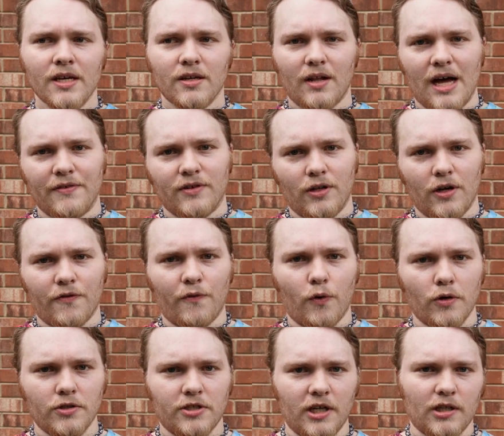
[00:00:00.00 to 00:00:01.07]
you'll have to look
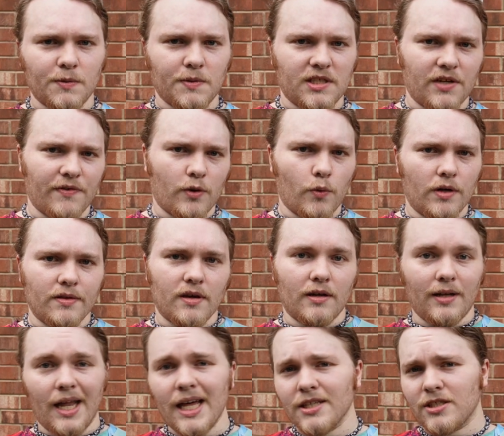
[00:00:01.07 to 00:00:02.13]
for gel-specific ones
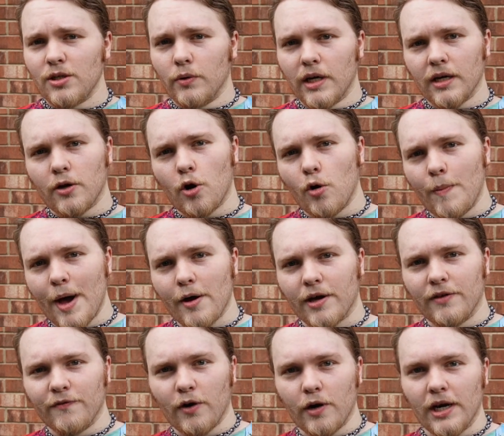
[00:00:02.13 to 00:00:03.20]
unless you want to go about
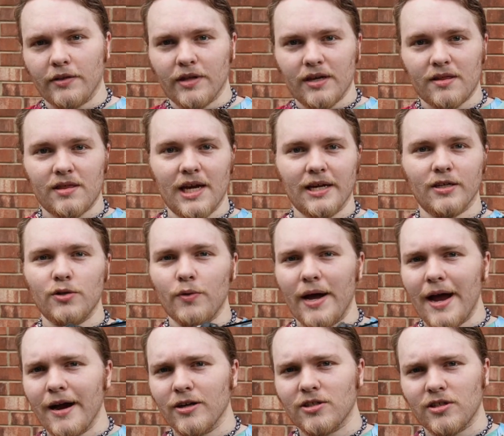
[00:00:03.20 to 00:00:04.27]
converting this thing to
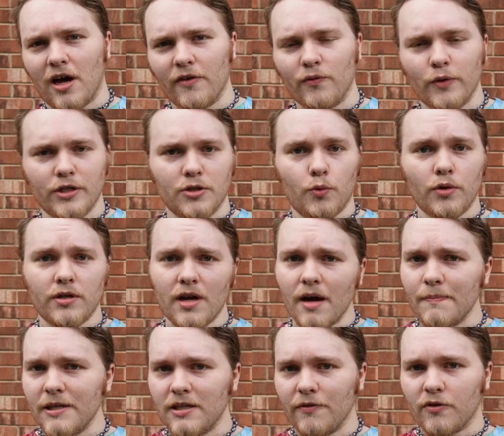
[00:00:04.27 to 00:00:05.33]
airsoft, which would
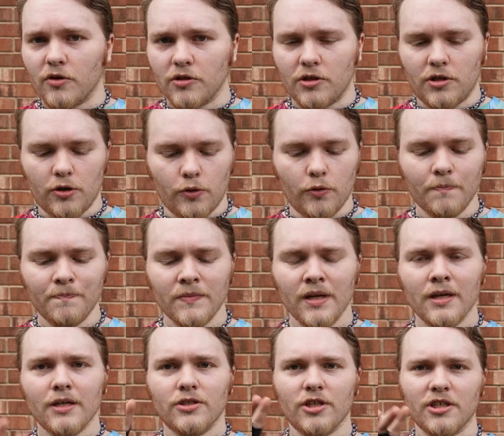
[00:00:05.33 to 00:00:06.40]
not be difficult to do
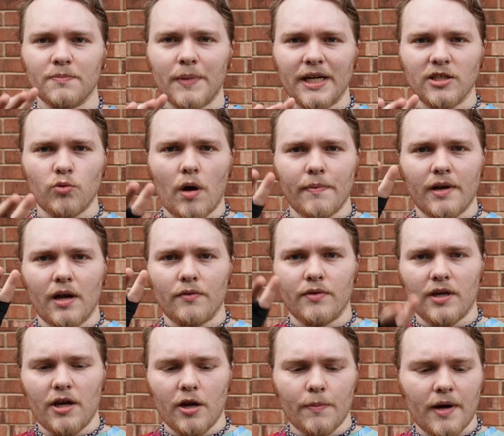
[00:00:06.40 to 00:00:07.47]
just by swapping out the
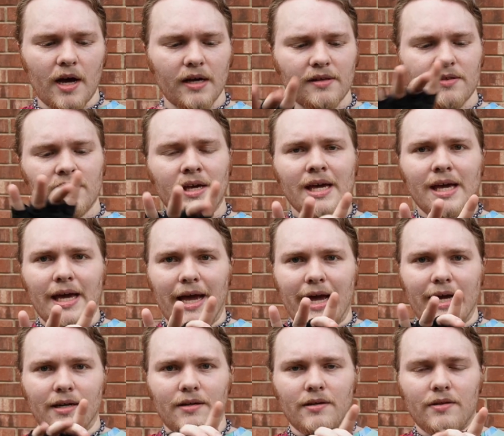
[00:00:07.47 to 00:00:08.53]
gearbox
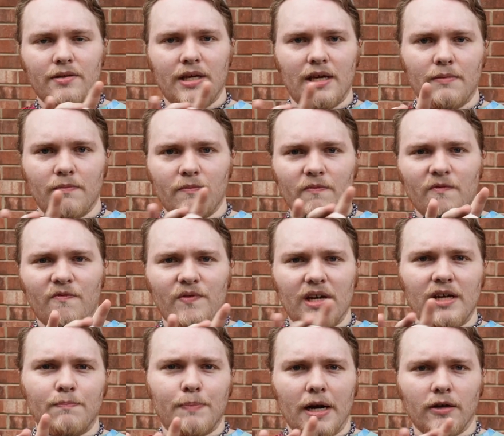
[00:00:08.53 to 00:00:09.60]
and the
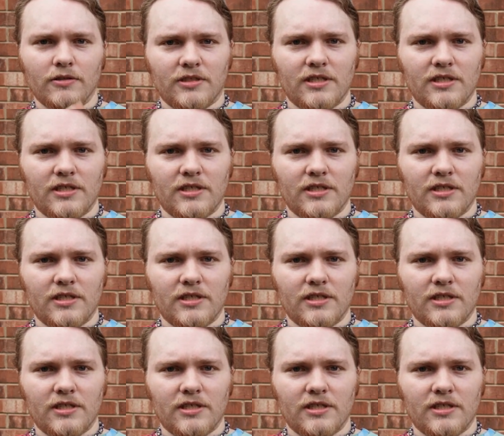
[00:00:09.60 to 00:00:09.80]
feed barrel